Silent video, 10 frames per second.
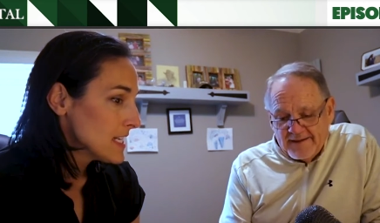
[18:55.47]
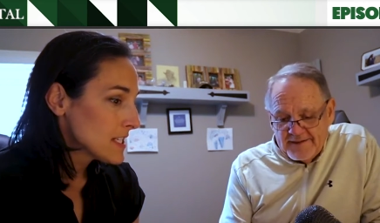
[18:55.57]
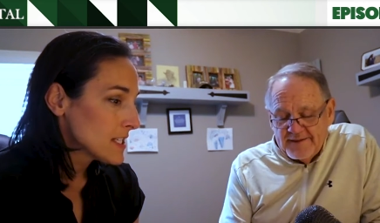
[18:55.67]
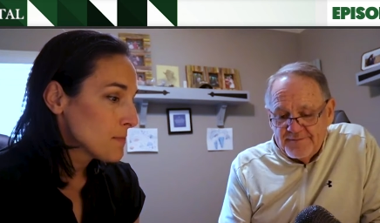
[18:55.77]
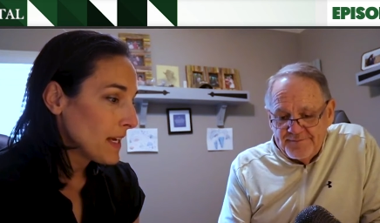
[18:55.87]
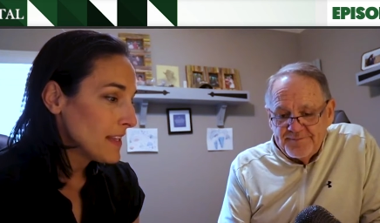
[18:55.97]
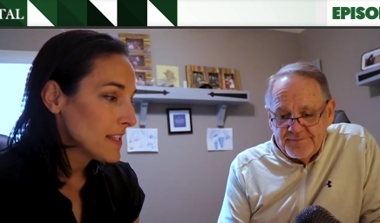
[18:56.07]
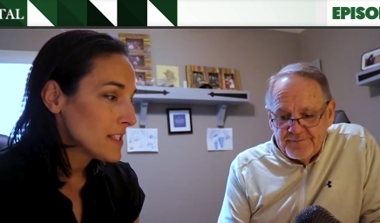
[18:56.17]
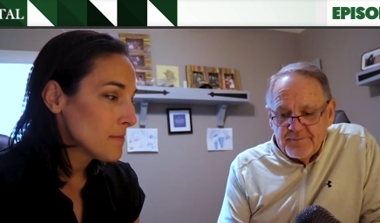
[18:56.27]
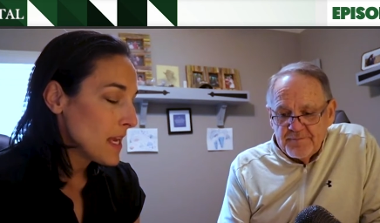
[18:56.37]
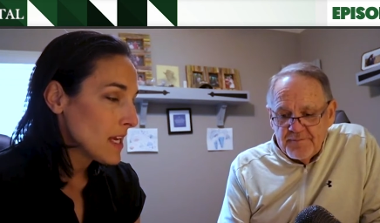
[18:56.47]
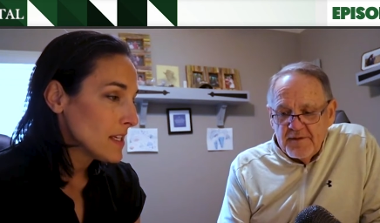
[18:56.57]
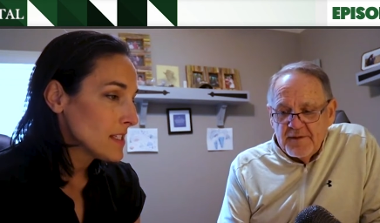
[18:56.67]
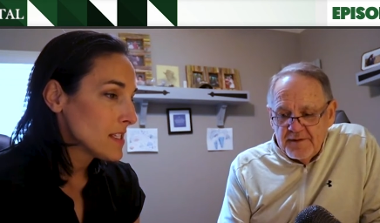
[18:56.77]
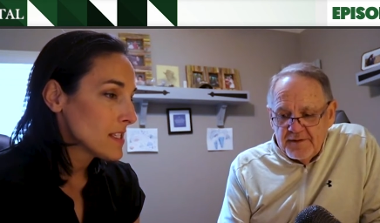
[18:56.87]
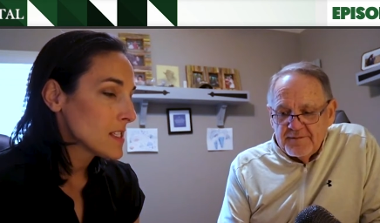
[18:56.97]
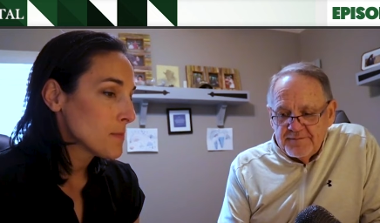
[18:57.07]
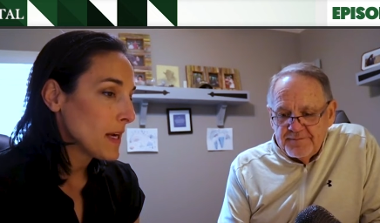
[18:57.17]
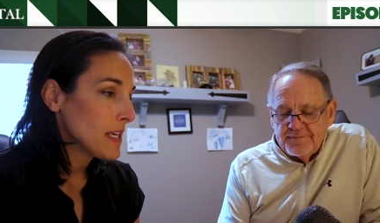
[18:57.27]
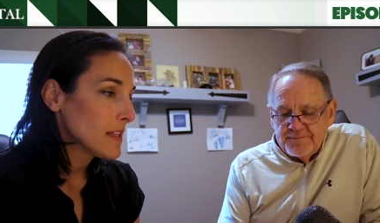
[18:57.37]
Speaker 1: Despite the demand and
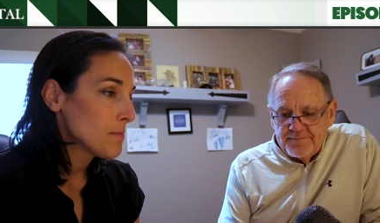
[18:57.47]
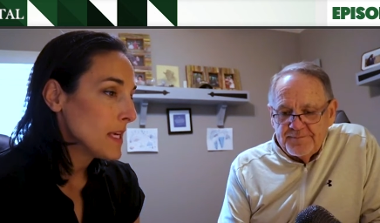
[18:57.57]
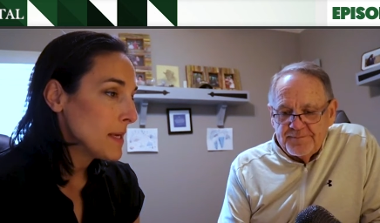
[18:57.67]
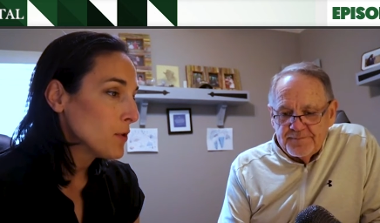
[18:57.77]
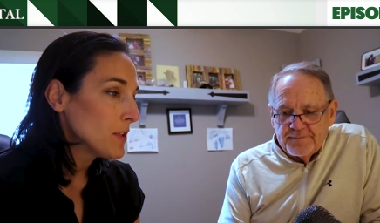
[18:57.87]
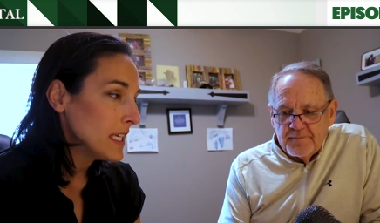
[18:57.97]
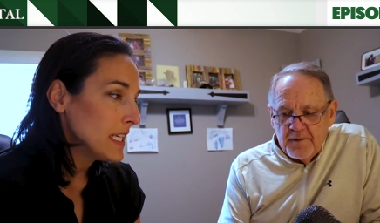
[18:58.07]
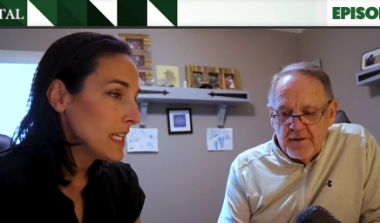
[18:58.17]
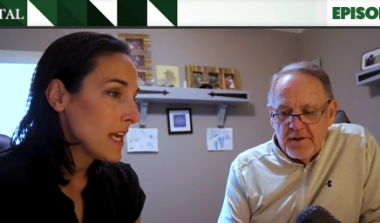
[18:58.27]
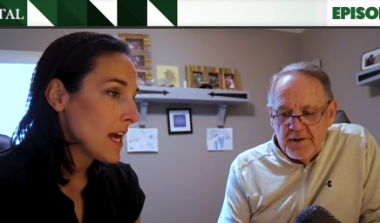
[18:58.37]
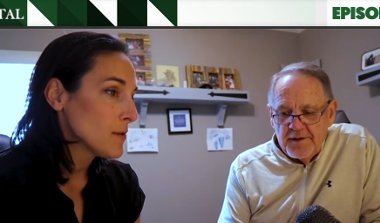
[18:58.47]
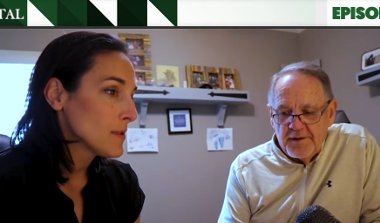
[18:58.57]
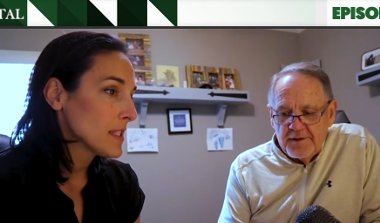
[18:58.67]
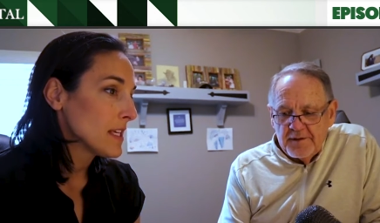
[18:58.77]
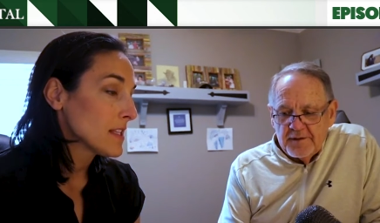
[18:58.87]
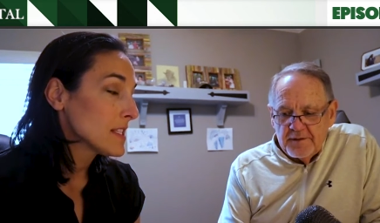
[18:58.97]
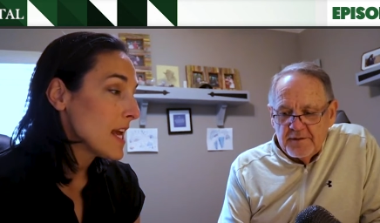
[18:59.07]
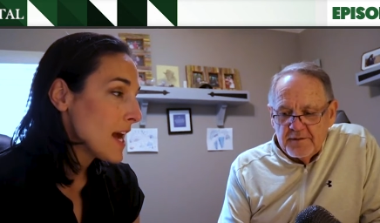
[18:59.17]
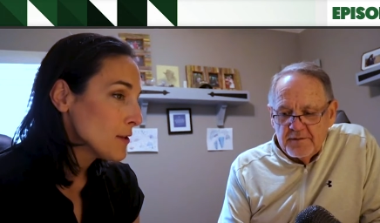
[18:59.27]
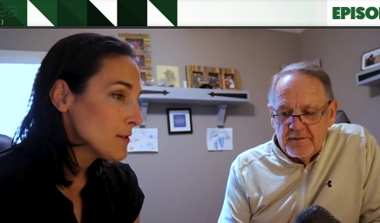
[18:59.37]
despite the people needing the housing, the
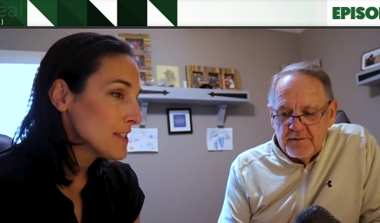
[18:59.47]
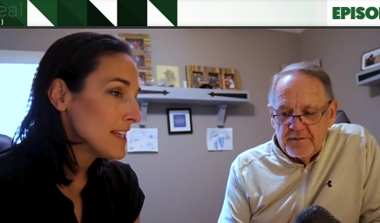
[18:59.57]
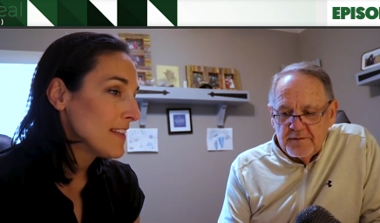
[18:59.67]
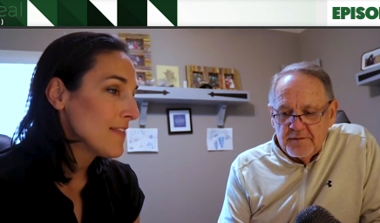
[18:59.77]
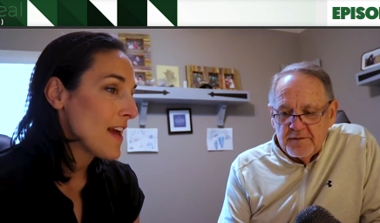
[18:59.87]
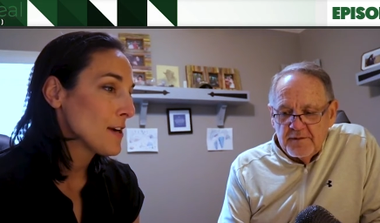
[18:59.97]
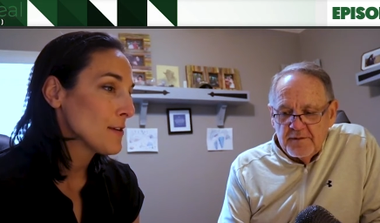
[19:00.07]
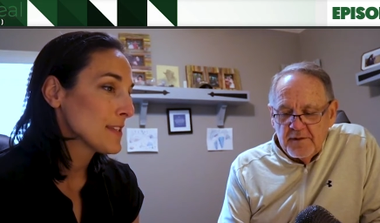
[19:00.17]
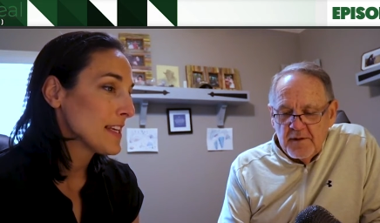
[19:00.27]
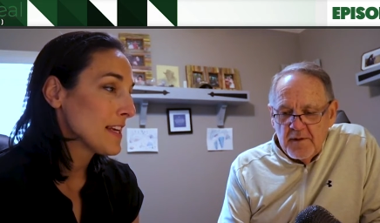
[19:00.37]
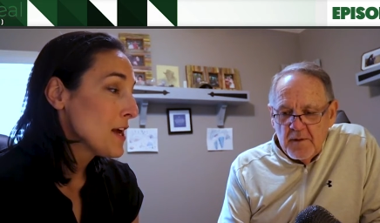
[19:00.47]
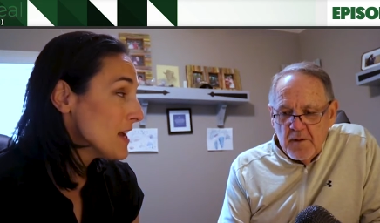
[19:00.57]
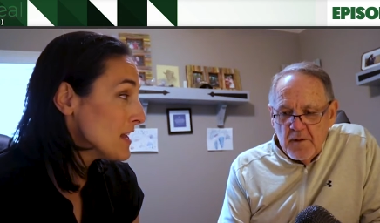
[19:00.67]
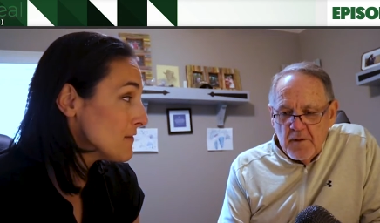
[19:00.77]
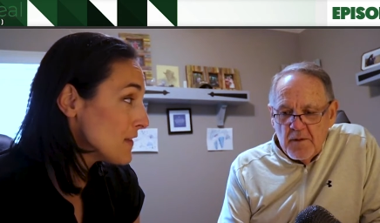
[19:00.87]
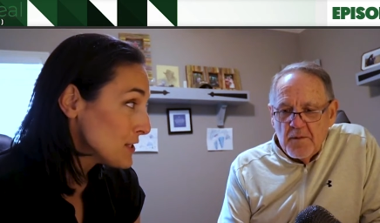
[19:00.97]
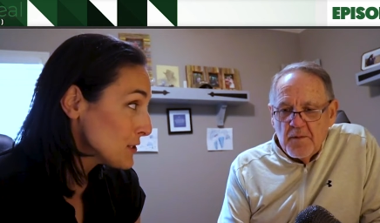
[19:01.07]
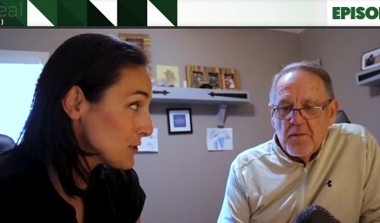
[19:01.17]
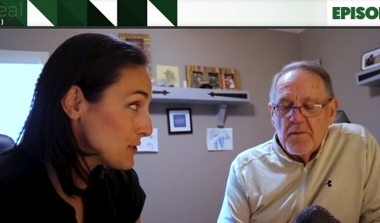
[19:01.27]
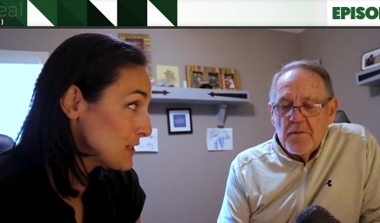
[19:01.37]
towns needing the housing,
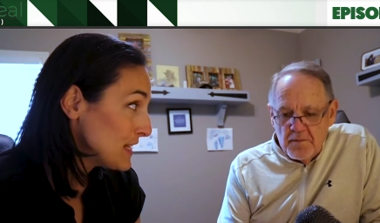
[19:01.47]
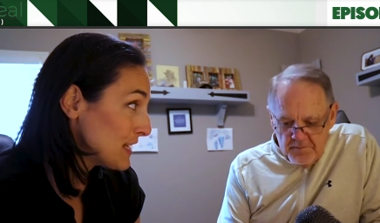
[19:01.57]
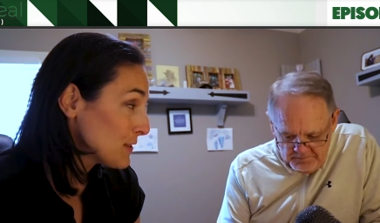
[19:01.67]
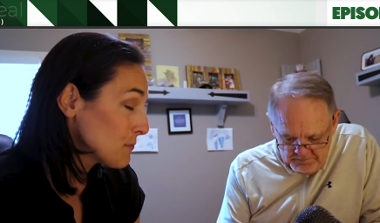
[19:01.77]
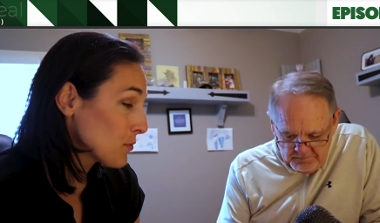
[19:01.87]
investors needing the